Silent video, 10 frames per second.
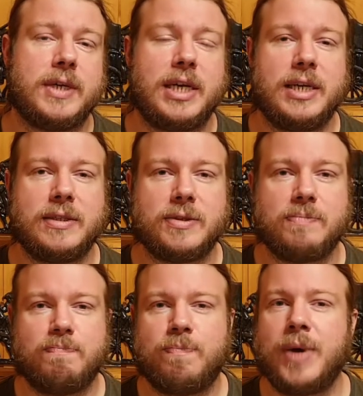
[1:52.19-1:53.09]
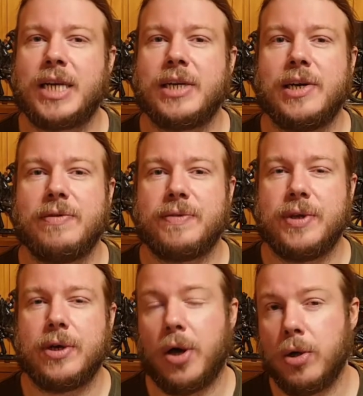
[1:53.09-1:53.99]
it's better if
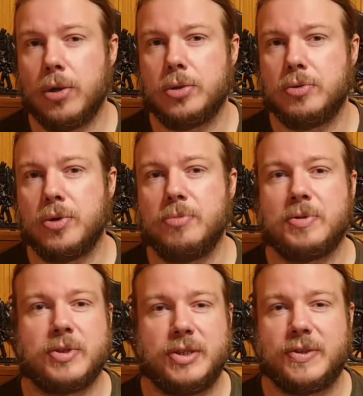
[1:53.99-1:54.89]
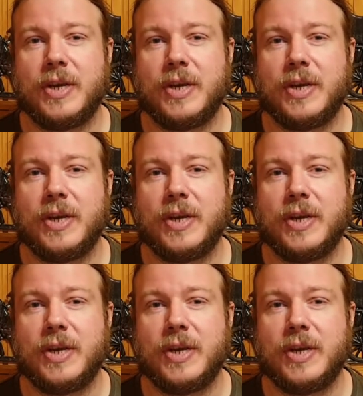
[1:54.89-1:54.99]
the whole group sits